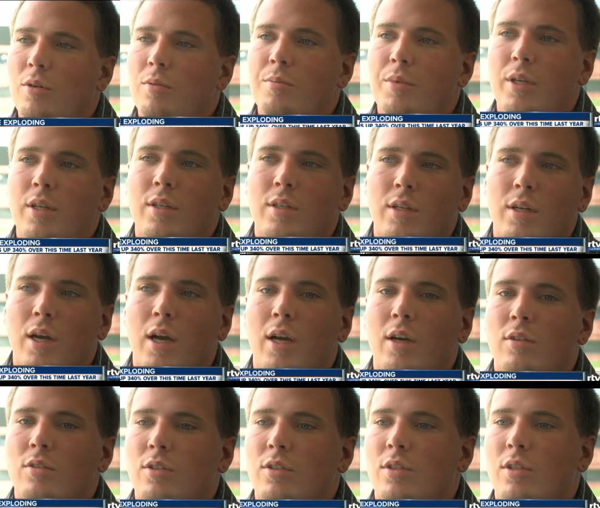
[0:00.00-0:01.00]
don't be in
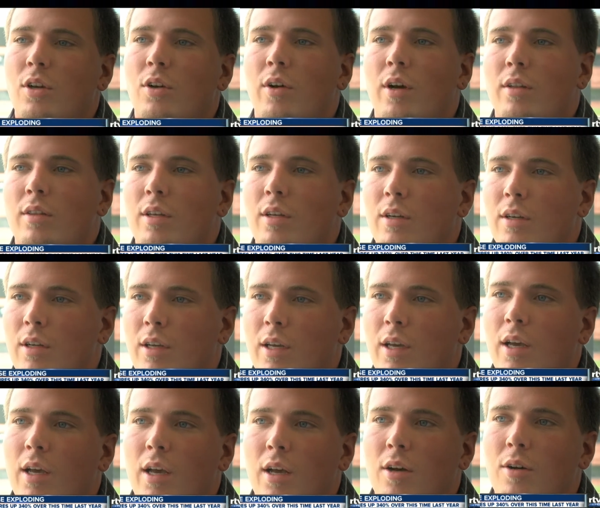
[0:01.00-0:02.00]
denial. Just go out there and
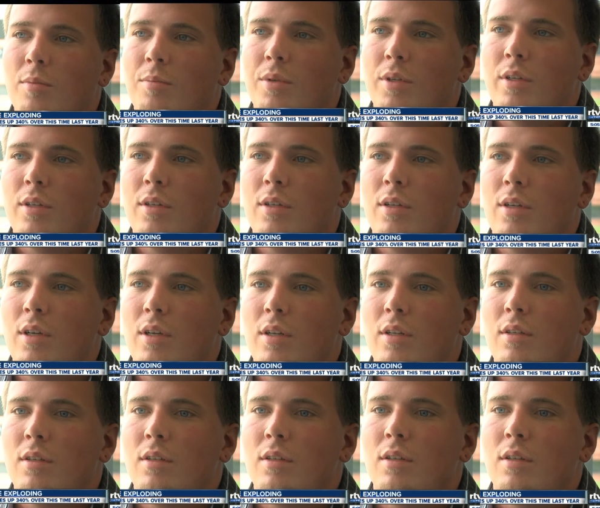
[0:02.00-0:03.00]
get help and,
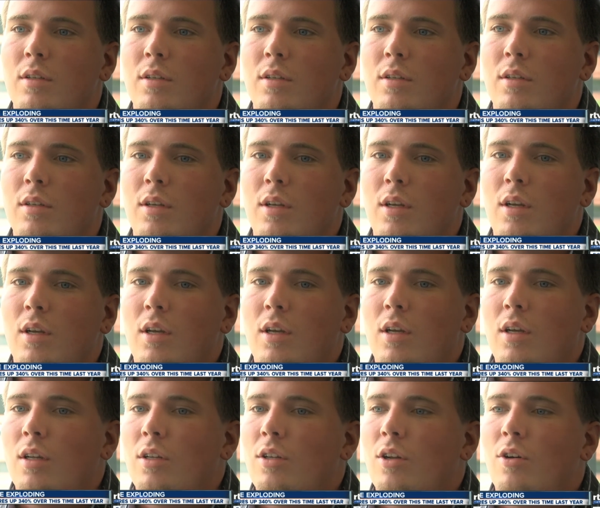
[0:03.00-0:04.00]
and
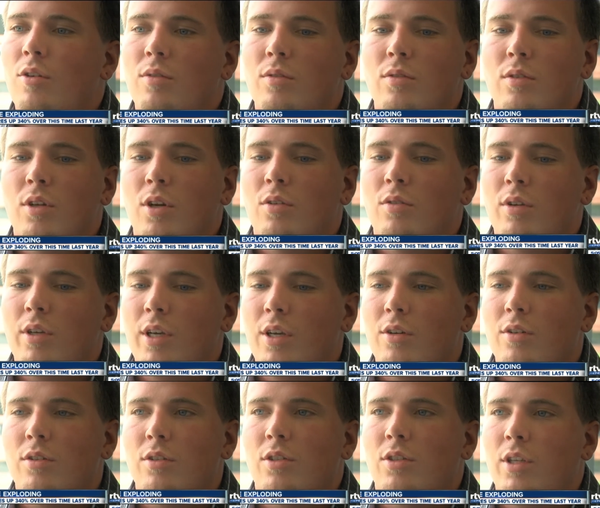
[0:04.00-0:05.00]
no no
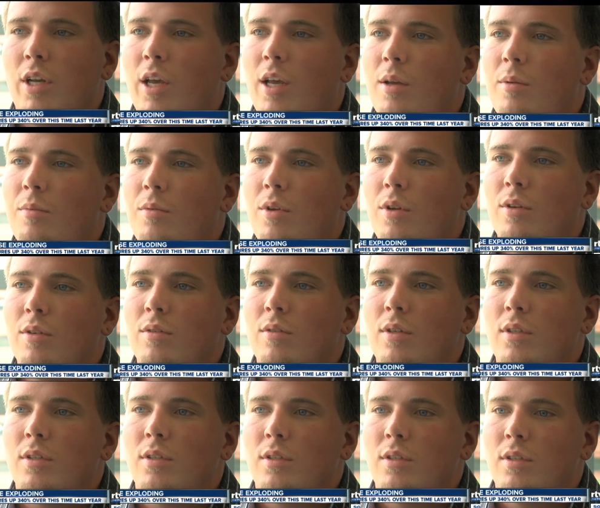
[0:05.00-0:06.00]
guilt and shame. You
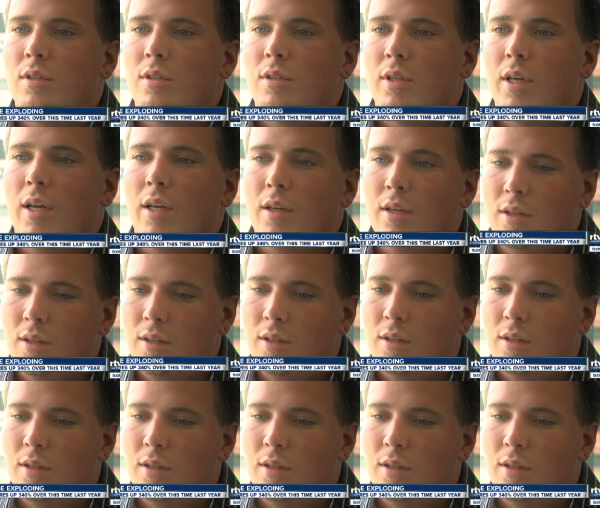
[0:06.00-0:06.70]
know, it's just like